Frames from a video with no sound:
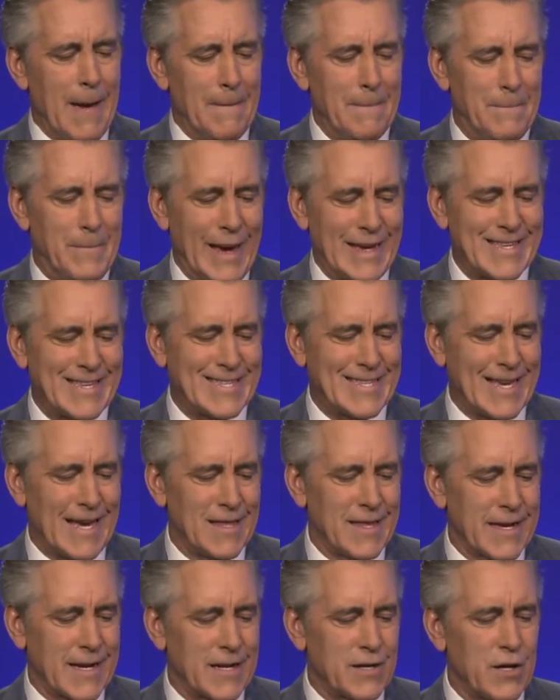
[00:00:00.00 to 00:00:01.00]

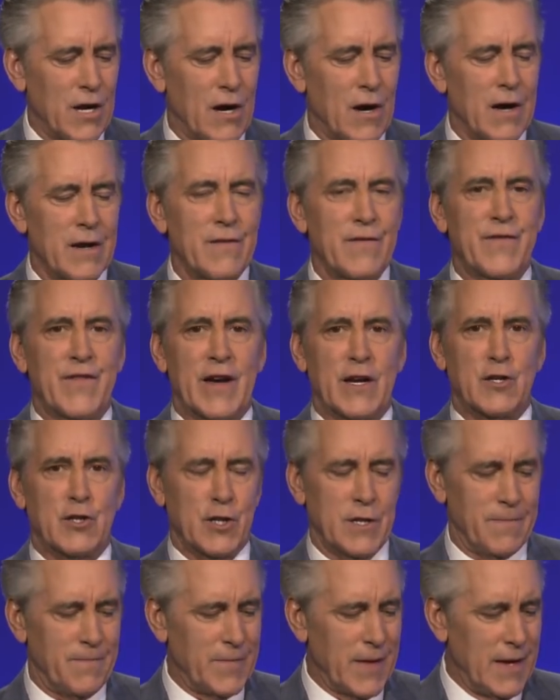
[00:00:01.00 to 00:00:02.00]
best-selling
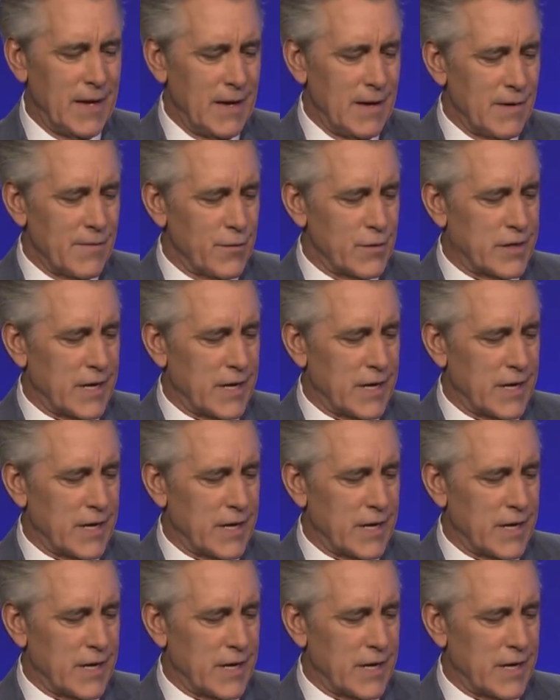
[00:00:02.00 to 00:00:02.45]
nonfiction. For